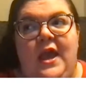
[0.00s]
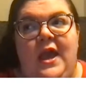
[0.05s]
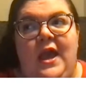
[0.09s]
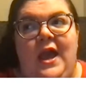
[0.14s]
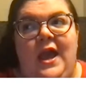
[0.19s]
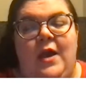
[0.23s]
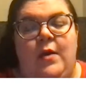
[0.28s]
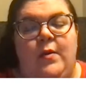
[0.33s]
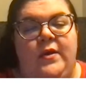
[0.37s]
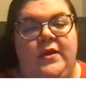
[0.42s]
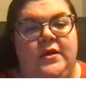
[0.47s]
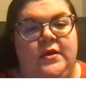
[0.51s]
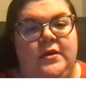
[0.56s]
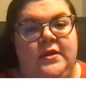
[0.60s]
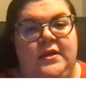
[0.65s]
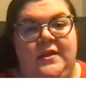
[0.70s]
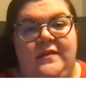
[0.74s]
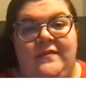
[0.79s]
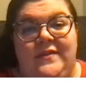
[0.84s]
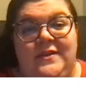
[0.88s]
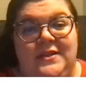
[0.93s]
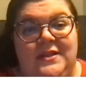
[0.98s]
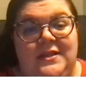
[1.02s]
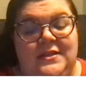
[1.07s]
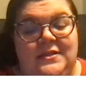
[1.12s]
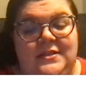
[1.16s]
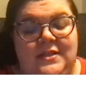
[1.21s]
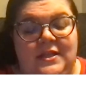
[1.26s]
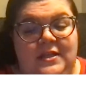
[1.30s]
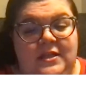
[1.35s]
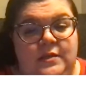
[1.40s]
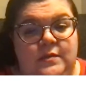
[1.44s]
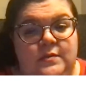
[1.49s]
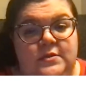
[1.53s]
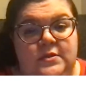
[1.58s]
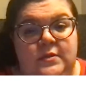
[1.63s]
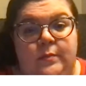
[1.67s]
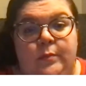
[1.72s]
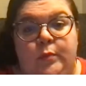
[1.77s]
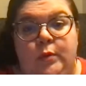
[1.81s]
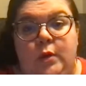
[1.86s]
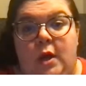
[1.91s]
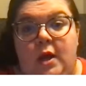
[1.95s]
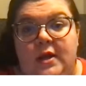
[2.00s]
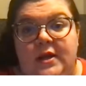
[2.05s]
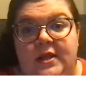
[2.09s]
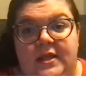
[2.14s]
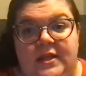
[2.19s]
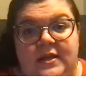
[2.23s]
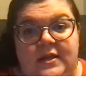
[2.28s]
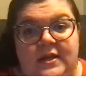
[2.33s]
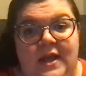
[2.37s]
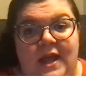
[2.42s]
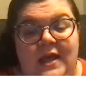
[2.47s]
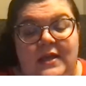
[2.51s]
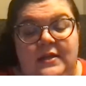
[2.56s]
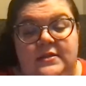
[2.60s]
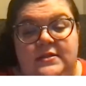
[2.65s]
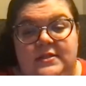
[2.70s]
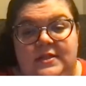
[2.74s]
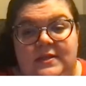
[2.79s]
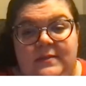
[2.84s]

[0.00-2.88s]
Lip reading: how I could even continue to broaden and